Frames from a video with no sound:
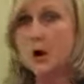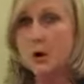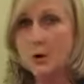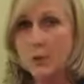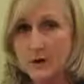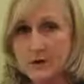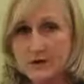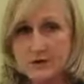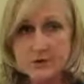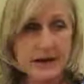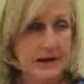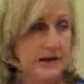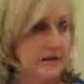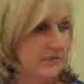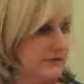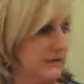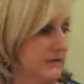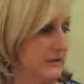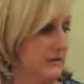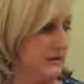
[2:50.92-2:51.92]
Once you
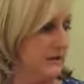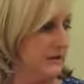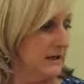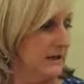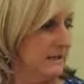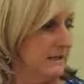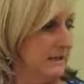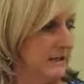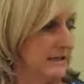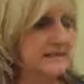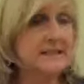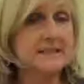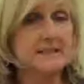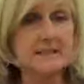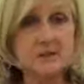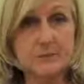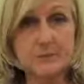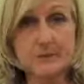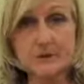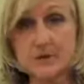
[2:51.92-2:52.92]
have the
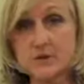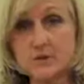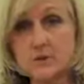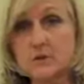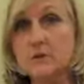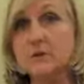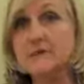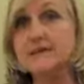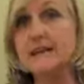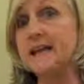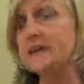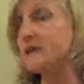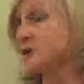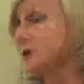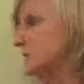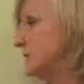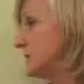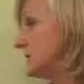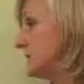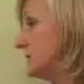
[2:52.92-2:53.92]
assessment tools and
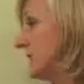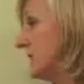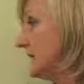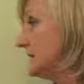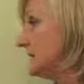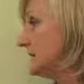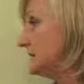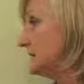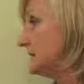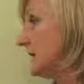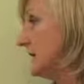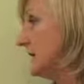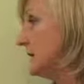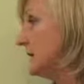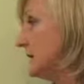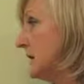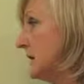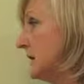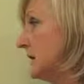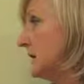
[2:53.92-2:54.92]
the child's
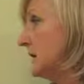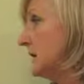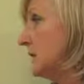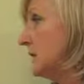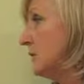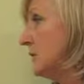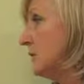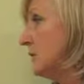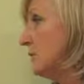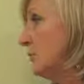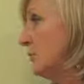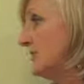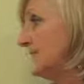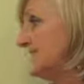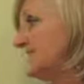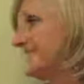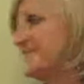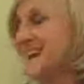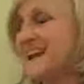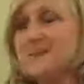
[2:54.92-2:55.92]
work
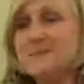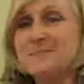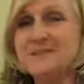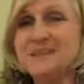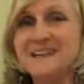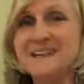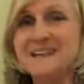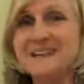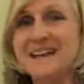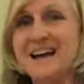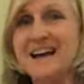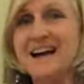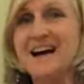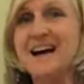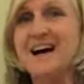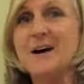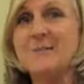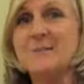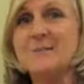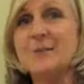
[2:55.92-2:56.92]
sampling,
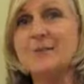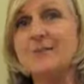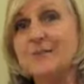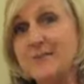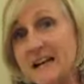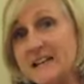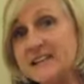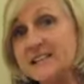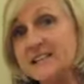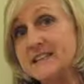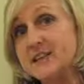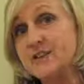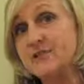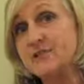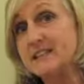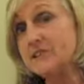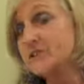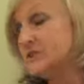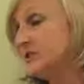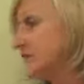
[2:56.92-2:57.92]
the next thing you
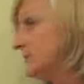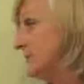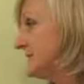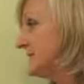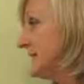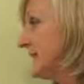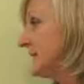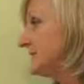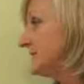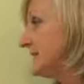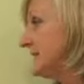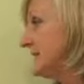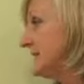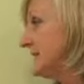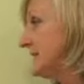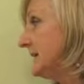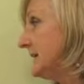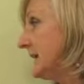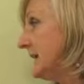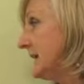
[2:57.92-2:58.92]
need to do is
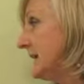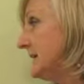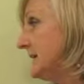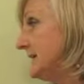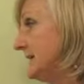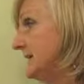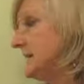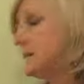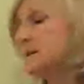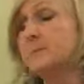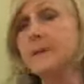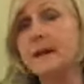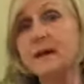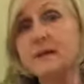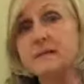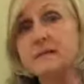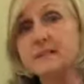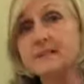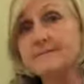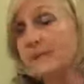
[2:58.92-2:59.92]
actually get the
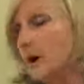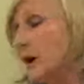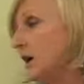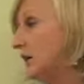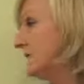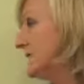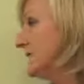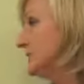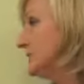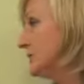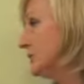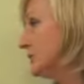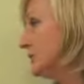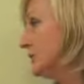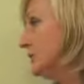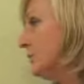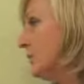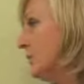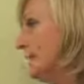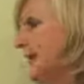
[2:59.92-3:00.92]
parents involved. And so you're
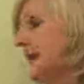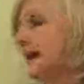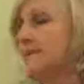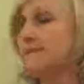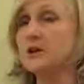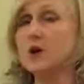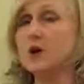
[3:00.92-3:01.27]
going to want to have a